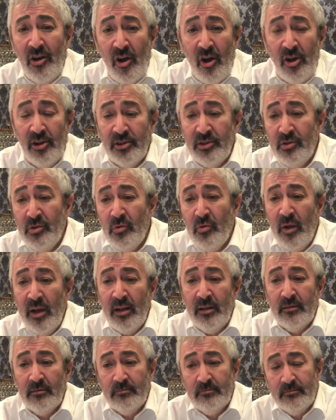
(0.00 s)
all too
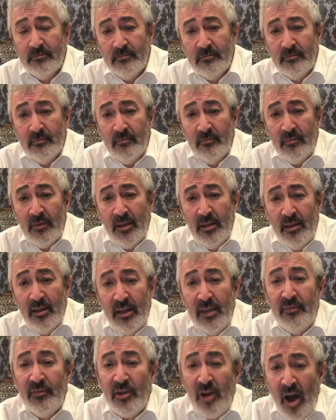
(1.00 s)
well.
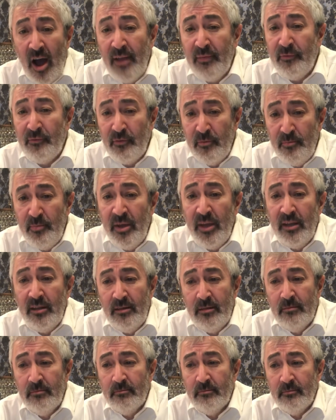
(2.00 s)
If God
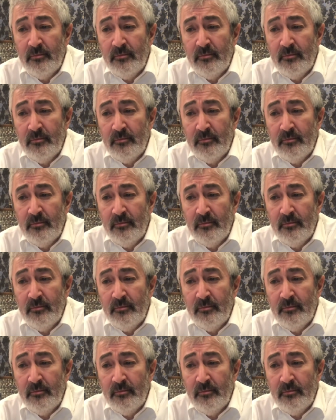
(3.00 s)
forbid